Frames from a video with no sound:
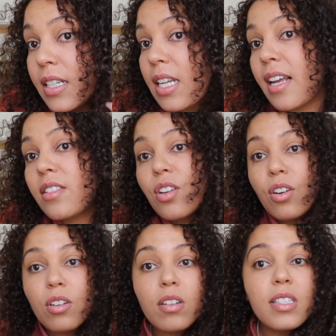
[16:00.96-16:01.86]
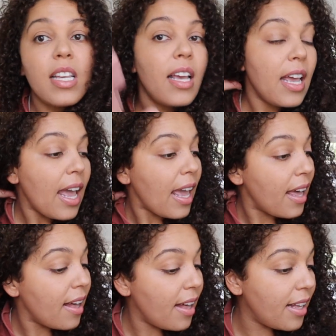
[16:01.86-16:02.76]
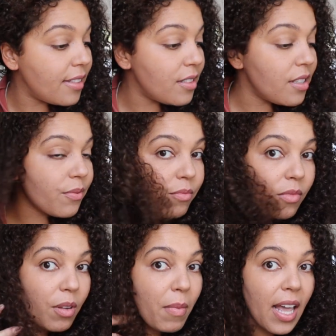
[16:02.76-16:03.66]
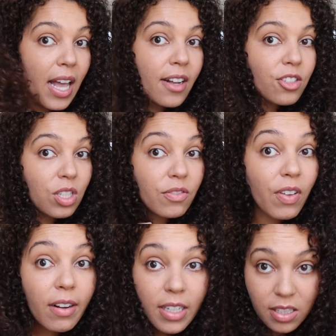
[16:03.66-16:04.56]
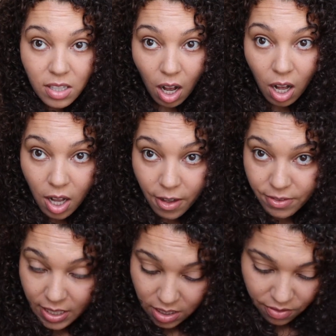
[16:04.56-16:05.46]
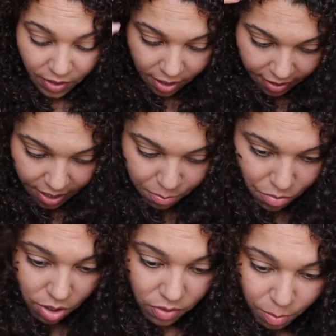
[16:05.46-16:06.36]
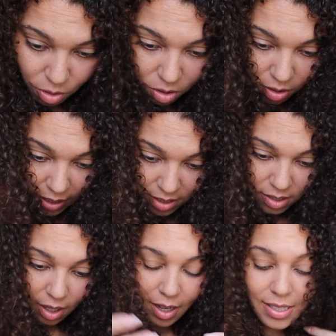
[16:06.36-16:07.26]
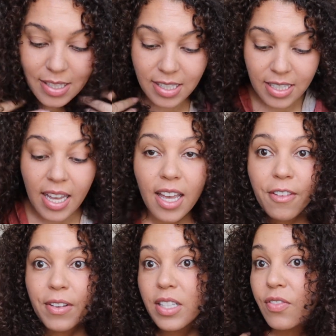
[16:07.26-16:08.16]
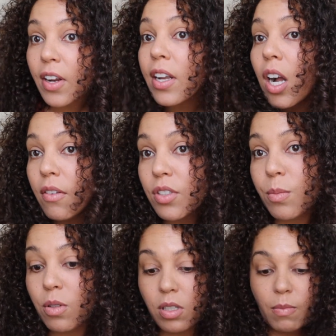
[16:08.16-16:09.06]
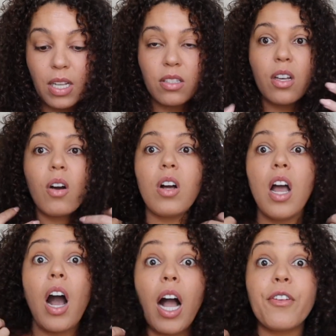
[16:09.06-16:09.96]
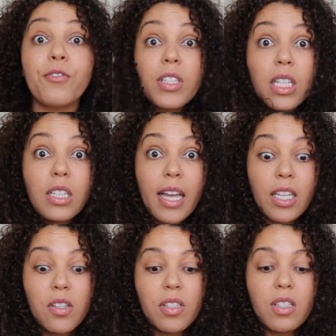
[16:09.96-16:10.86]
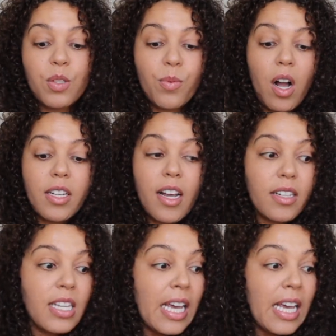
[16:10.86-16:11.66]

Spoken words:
nice curls, and my hair is just very soft. It's very movable. It's not stiff. It's very comfortable to me. So I really like using this product.